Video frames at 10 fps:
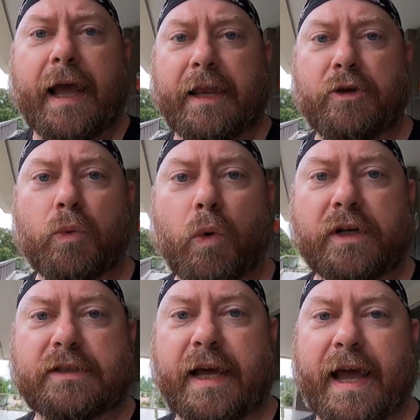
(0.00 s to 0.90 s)
And you
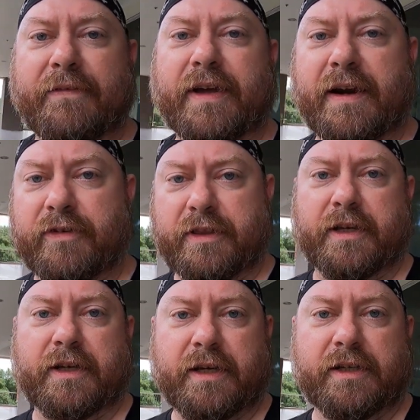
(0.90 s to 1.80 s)
want to have
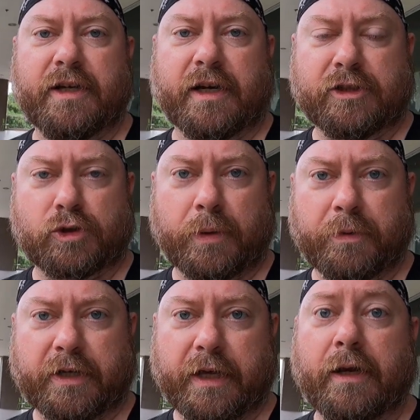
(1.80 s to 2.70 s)
everything again done in
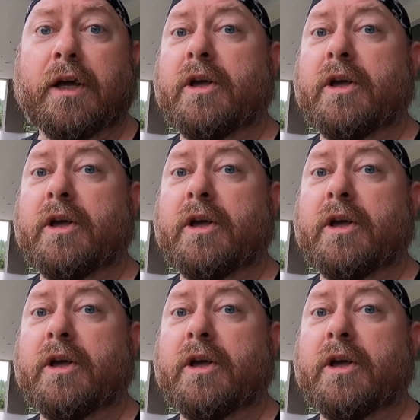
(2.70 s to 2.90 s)
triplicate.